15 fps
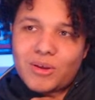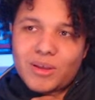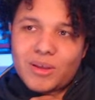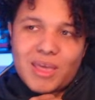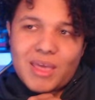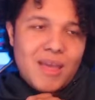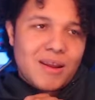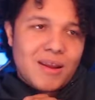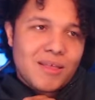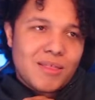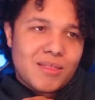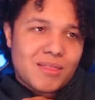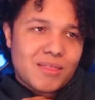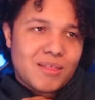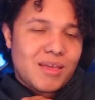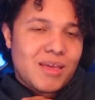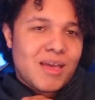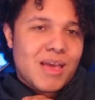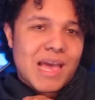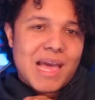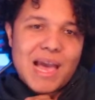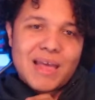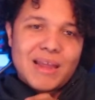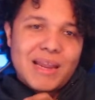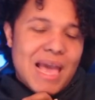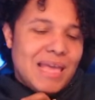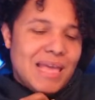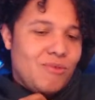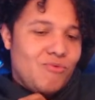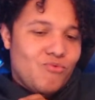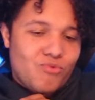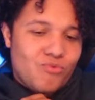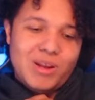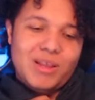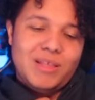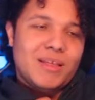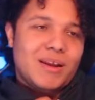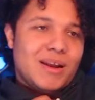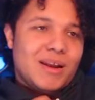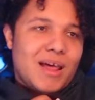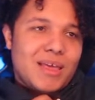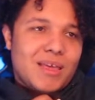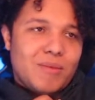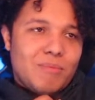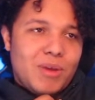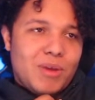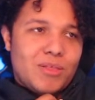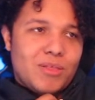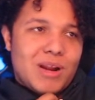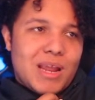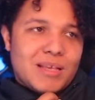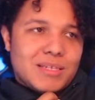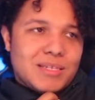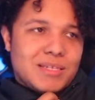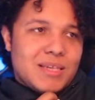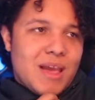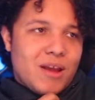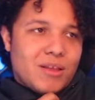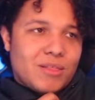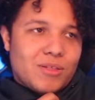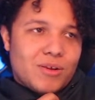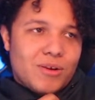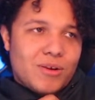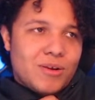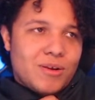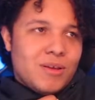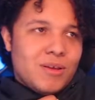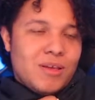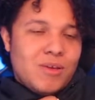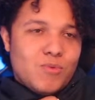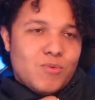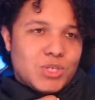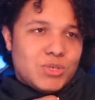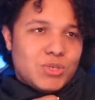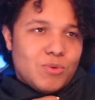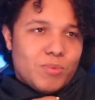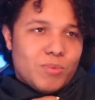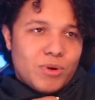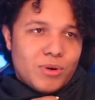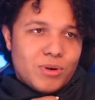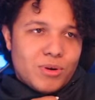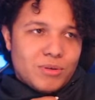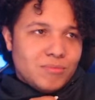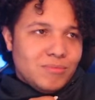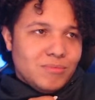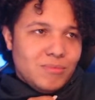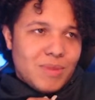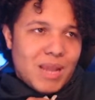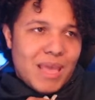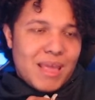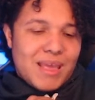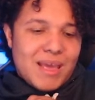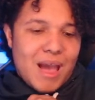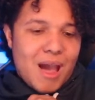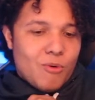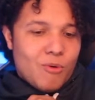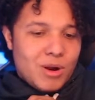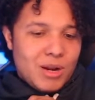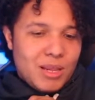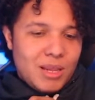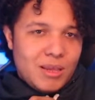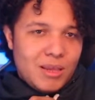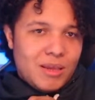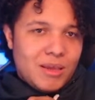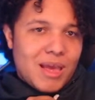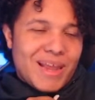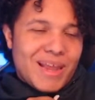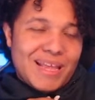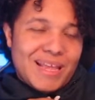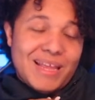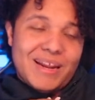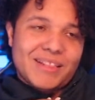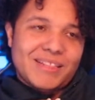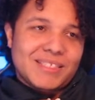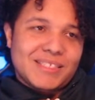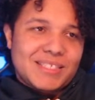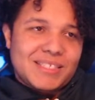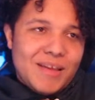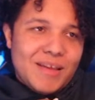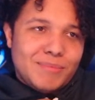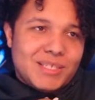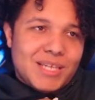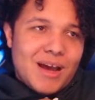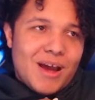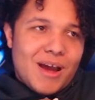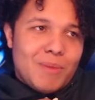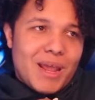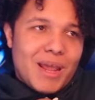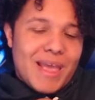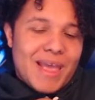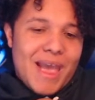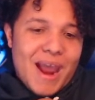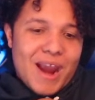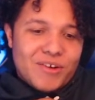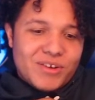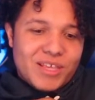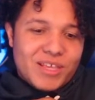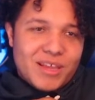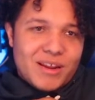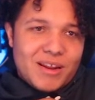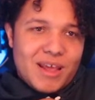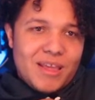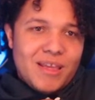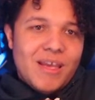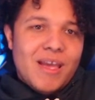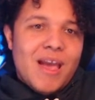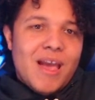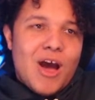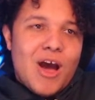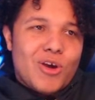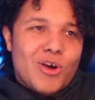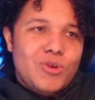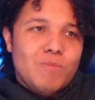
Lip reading: Kenneth, yeah, I really didn't like him either. Like, his character was super like cowardly and at the same time like arrogant. Like, how can you